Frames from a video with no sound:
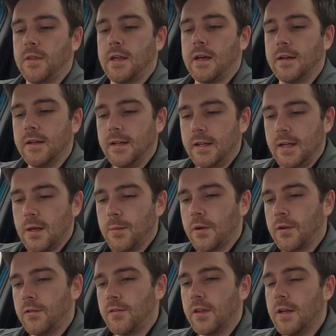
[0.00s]
with that,
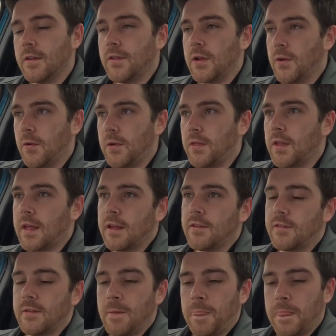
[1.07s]
because the annoying thing
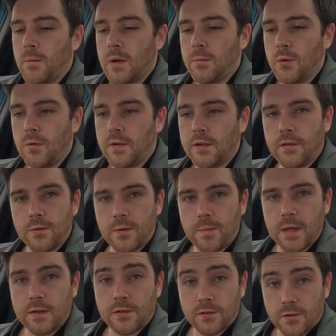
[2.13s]
is when moving to a
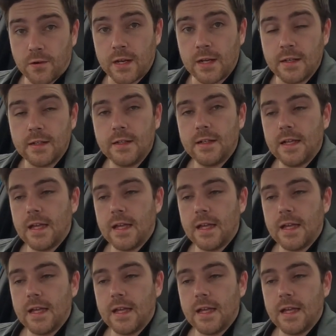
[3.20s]
big screen,